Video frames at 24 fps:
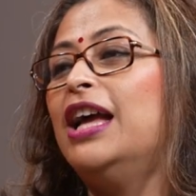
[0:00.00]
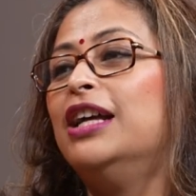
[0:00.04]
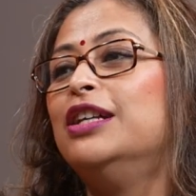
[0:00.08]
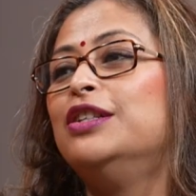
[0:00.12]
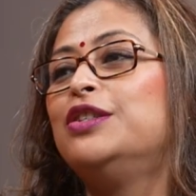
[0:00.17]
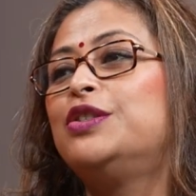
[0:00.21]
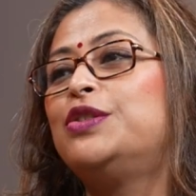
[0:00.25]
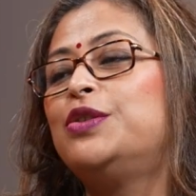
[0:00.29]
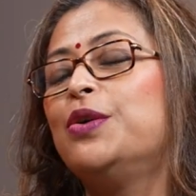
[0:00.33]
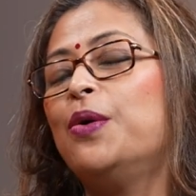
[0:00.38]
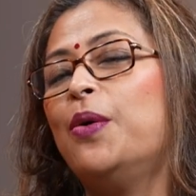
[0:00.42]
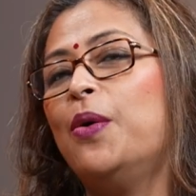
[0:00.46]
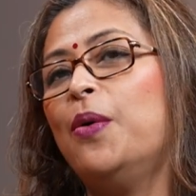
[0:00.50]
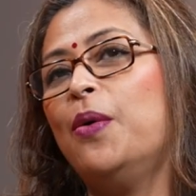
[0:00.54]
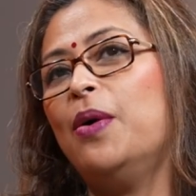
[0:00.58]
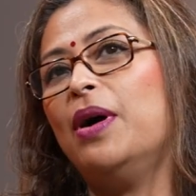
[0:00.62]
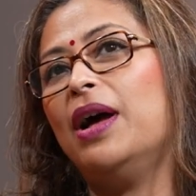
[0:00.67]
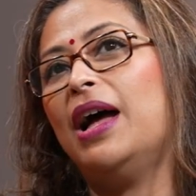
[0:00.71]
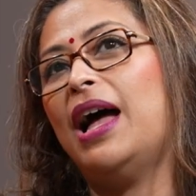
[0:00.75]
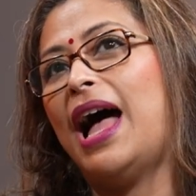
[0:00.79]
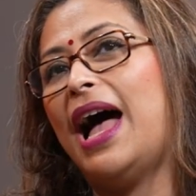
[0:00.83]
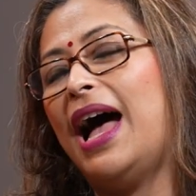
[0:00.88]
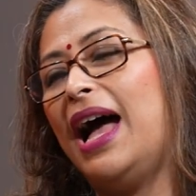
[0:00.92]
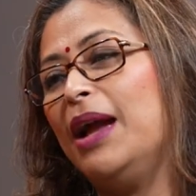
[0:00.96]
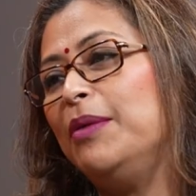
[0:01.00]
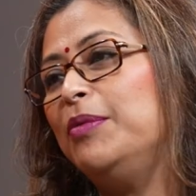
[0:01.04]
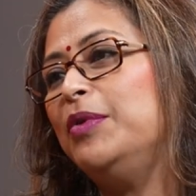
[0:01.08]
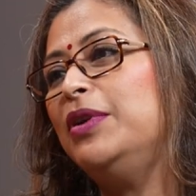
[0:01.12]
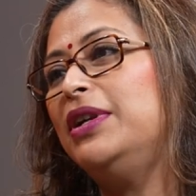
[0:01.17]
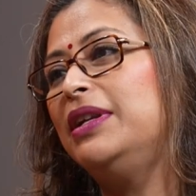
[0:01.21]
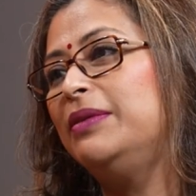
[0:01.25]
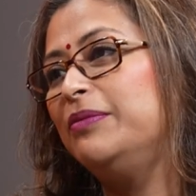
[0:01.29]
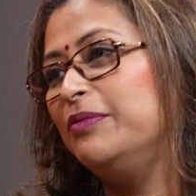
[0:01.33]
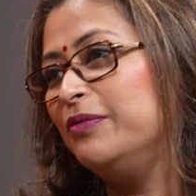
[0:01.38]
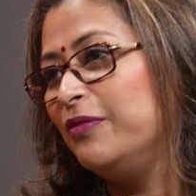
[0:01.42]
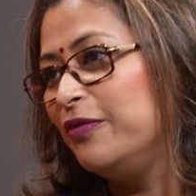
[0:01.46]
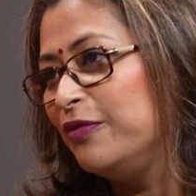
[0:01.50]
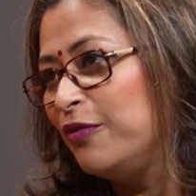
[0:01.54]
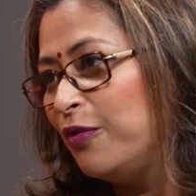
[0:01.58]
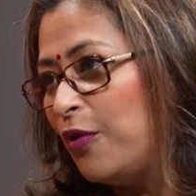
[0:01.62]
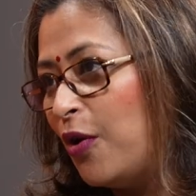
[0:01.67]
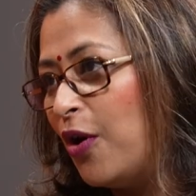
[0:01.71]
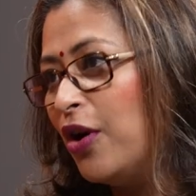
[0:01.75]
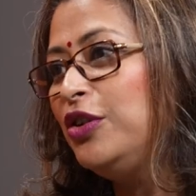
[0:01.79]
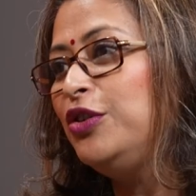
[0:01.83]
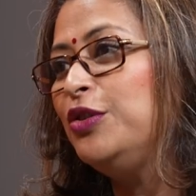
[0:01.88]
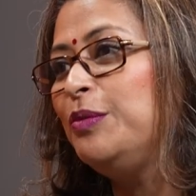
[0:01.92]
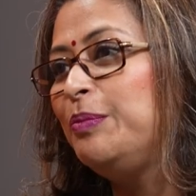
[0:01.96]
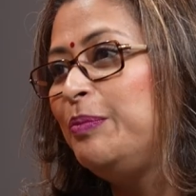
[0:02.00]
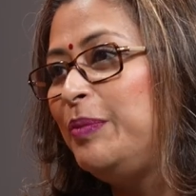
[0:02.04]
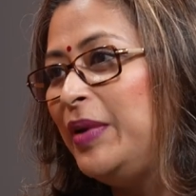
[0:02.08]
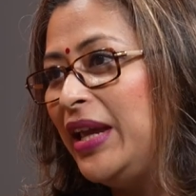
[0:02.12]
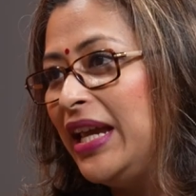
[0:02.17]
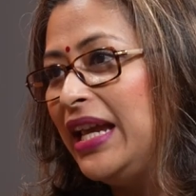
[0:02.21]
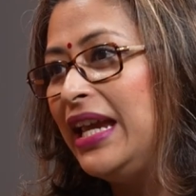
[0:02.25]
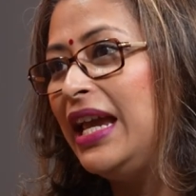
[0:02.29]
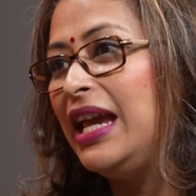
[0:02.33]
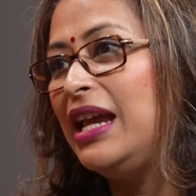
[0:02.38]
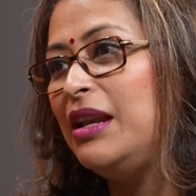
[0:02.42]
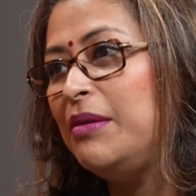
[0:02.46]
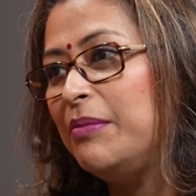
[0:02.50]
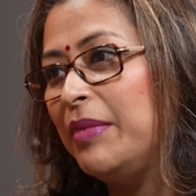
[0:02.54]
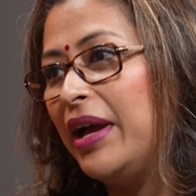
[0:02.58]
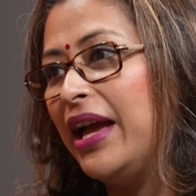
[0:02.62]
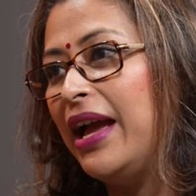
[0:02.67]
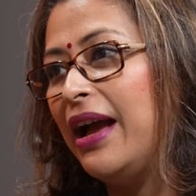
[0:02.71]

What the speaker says: So I would want to begin by